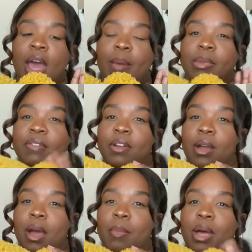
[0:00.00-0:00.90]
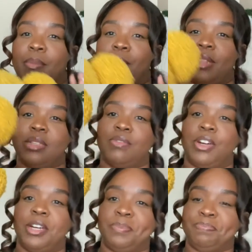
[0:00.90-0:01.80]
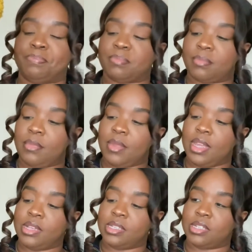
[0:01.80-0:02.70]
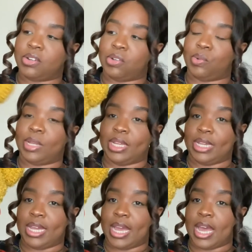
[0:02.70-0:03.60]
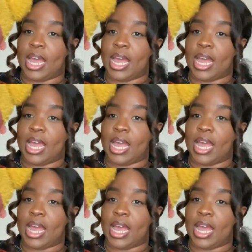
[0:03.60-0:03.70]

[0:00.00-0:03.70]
I believe her godmom bought this for her. So yeah,